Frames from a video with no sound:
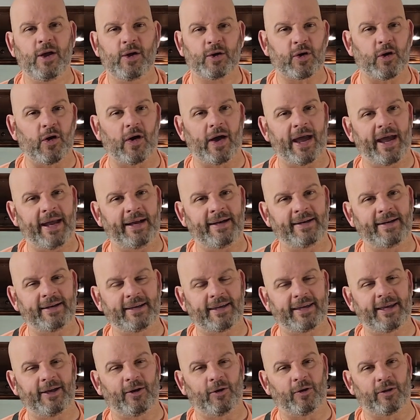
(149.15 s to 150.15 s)
go ahead
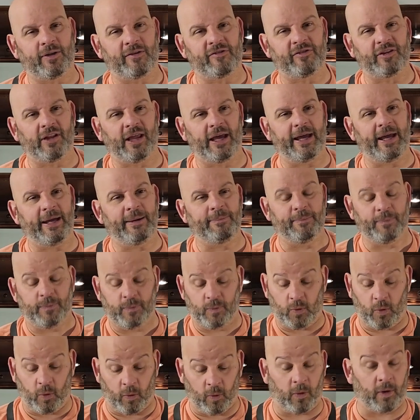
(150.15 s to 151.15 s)
and kill the flame,
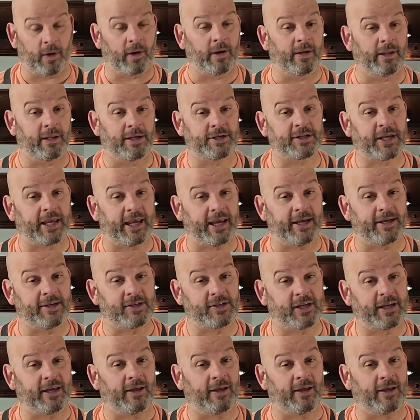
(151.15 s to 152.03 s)
or in this case,